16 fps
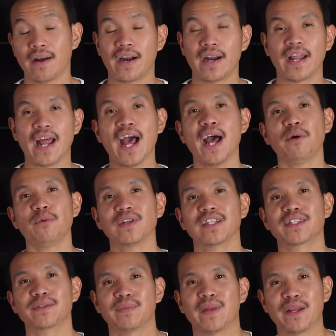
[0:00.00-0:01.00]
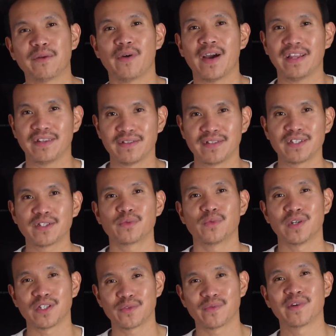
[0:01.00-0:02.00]
All right, I will explain why I do this
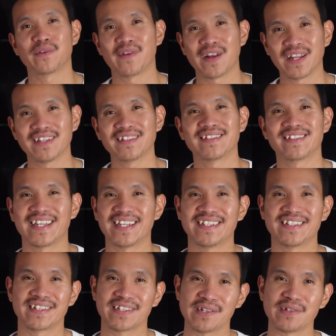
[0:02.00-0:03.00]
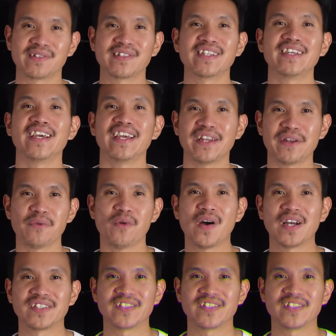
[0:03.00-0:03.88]
once we're ready to send these clothes in the wash.